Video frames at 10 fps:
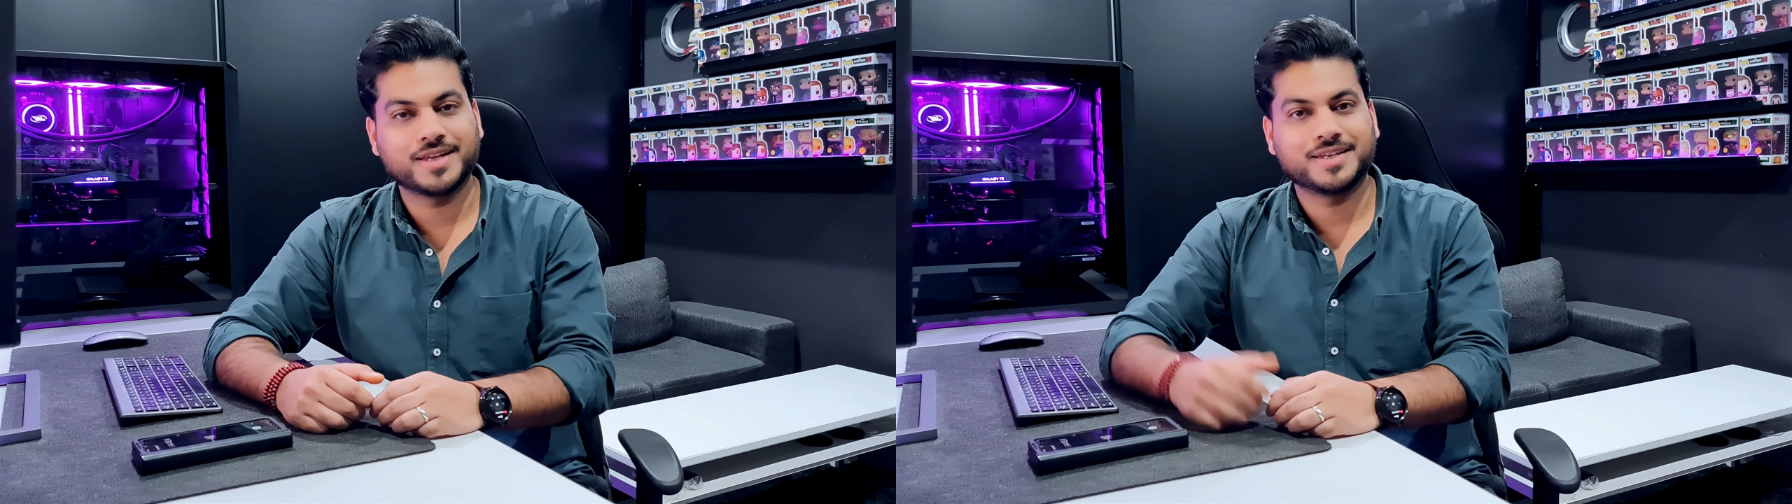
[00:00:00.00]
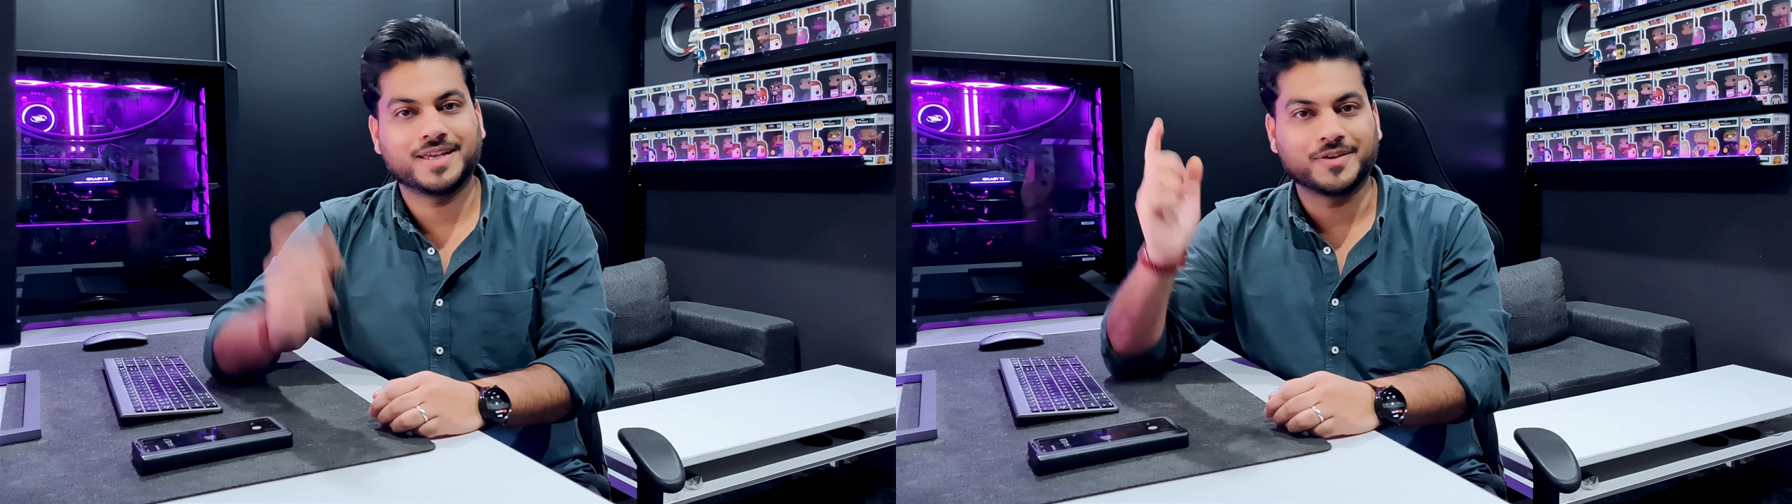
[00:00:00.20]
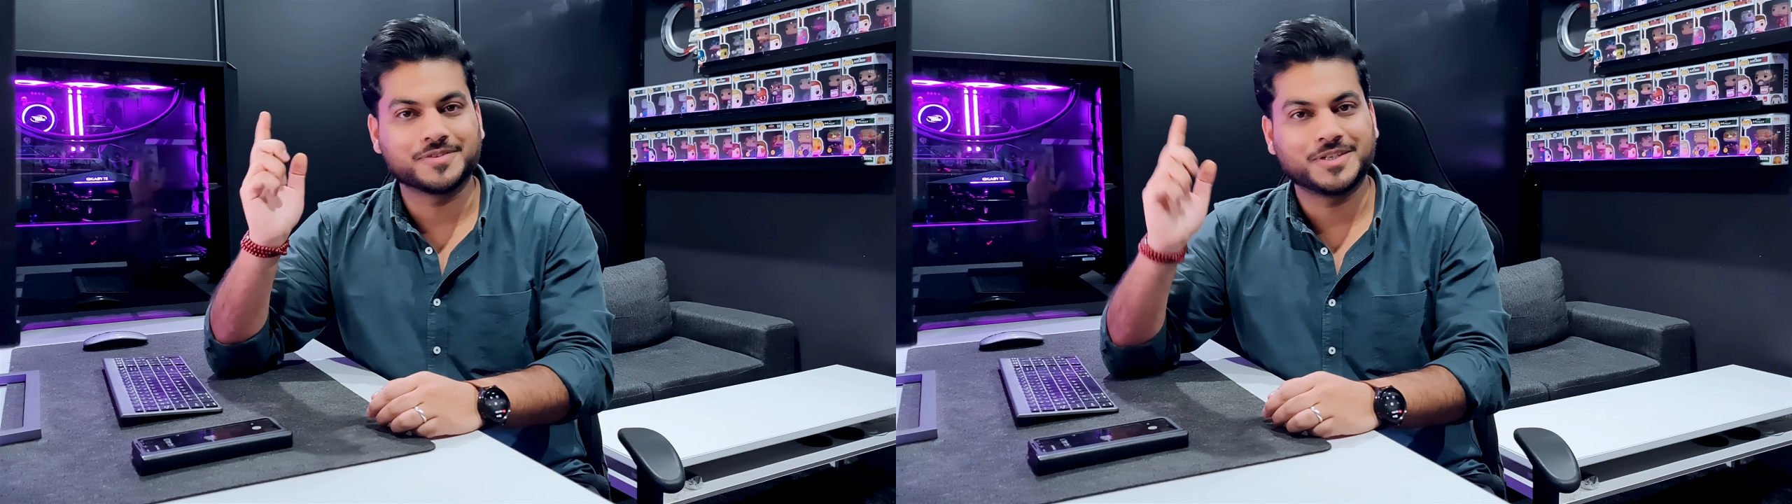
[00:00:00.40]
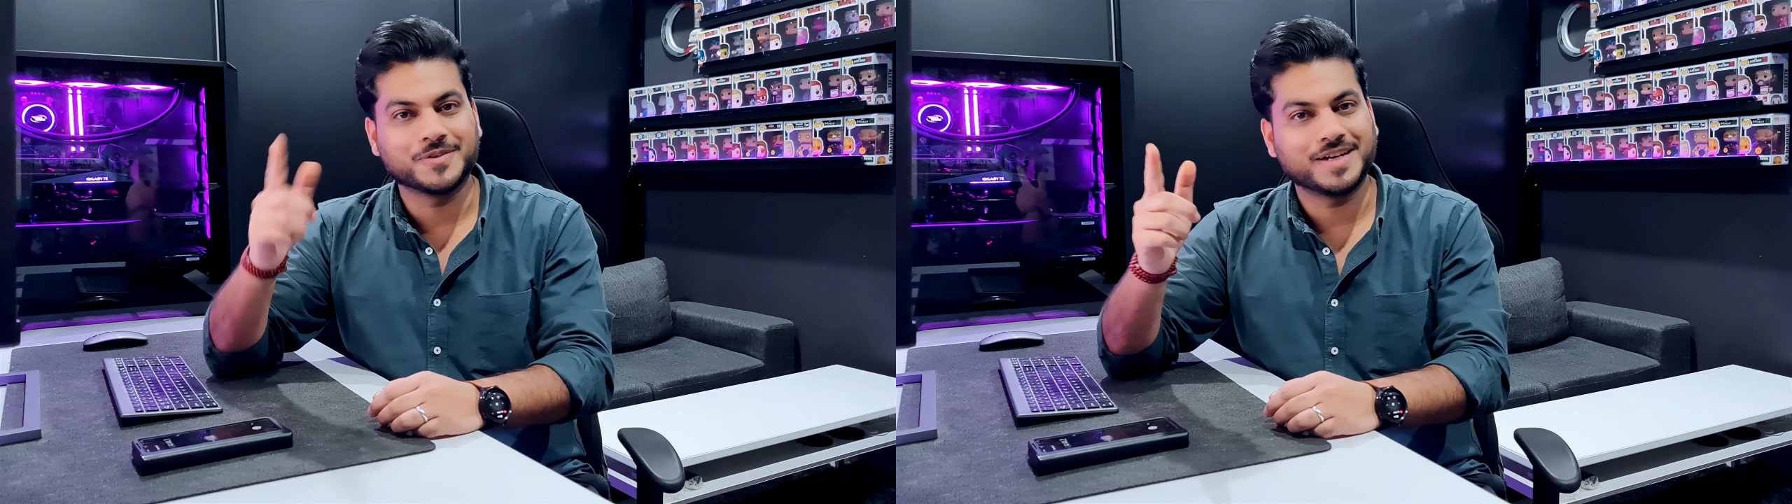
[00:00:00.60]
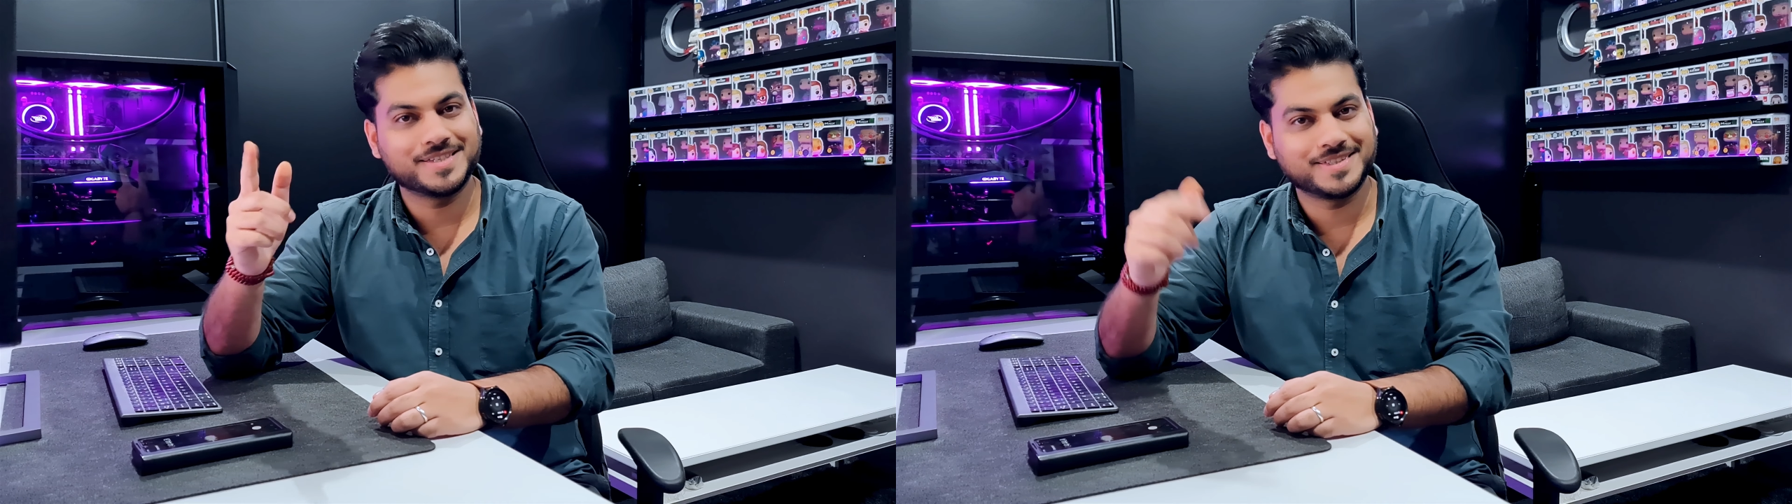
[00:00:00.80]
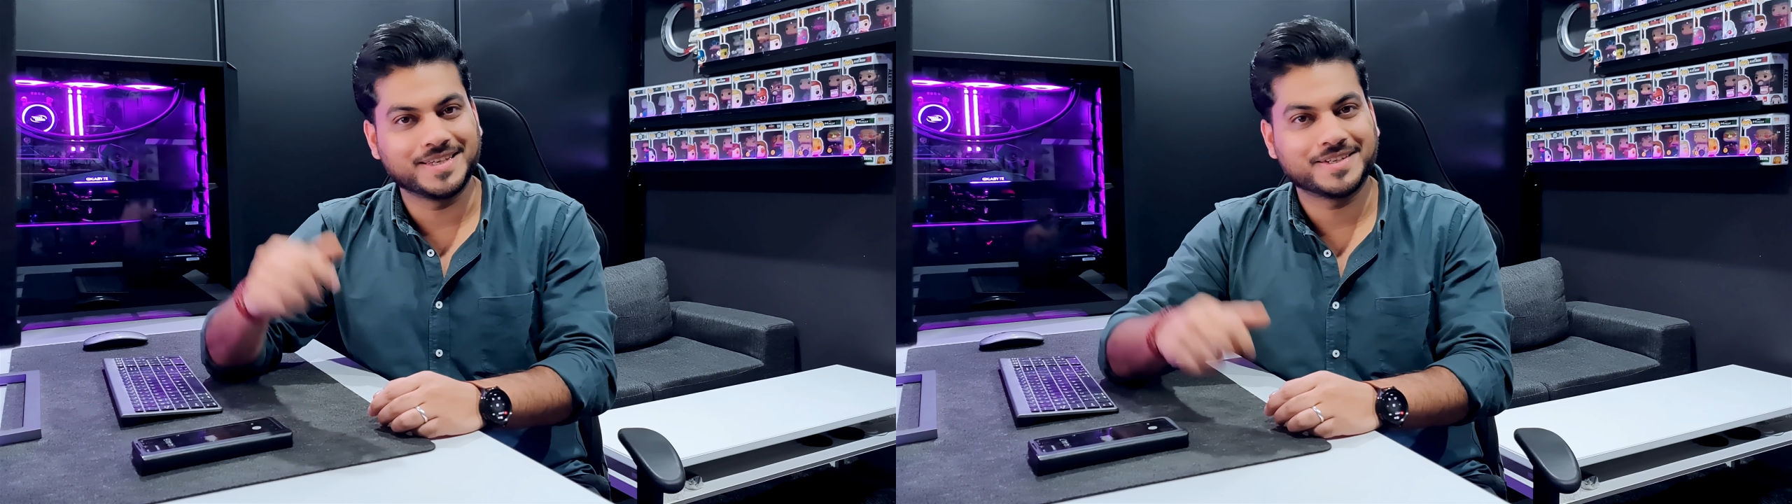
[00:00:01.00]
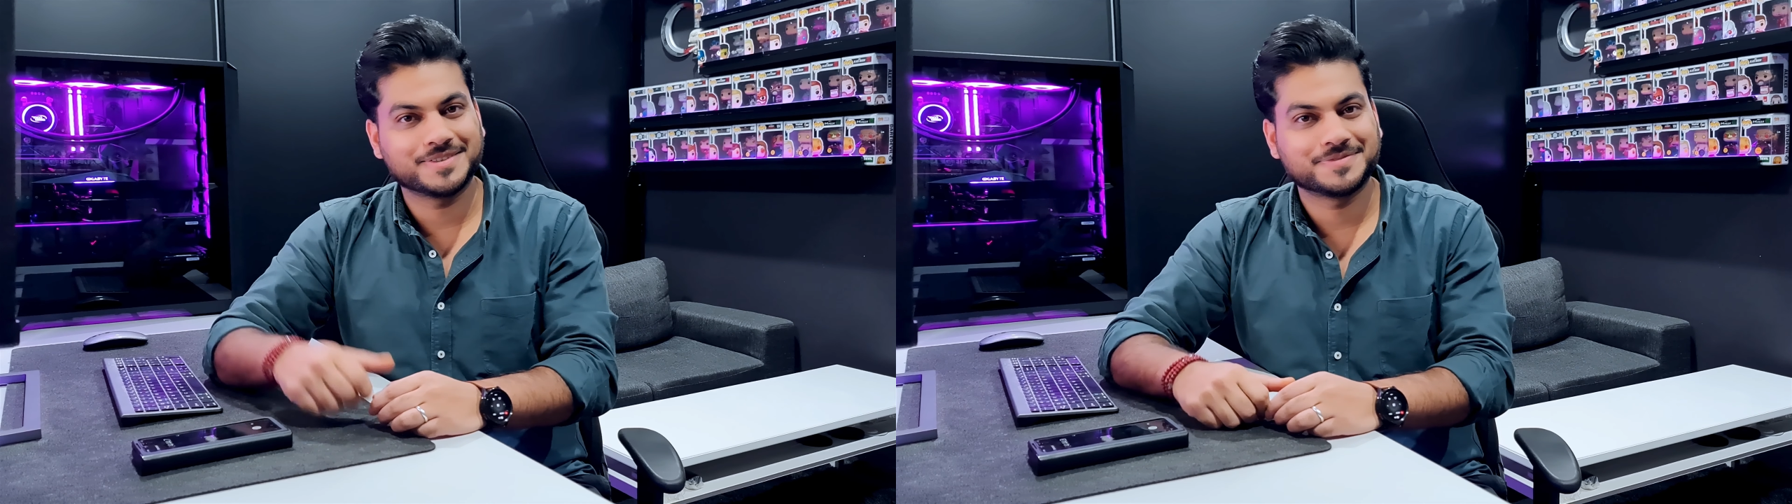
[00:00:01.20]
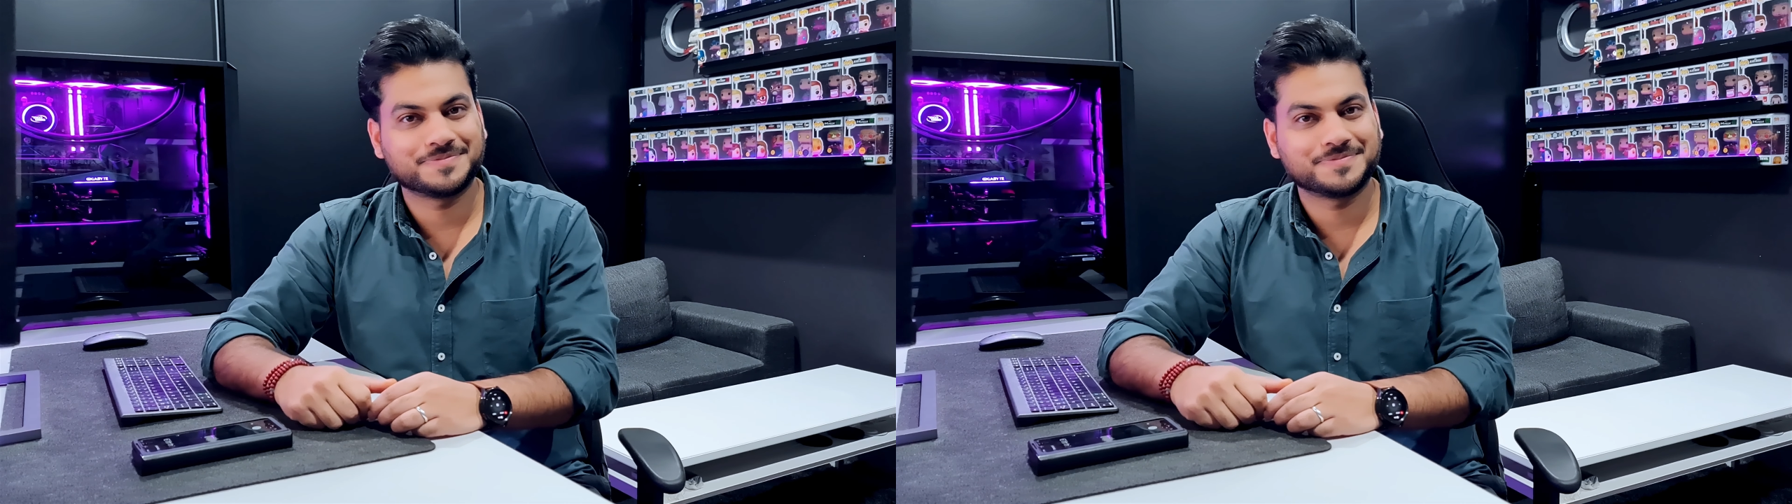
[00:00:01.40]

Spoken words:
day and I'll see you guys later.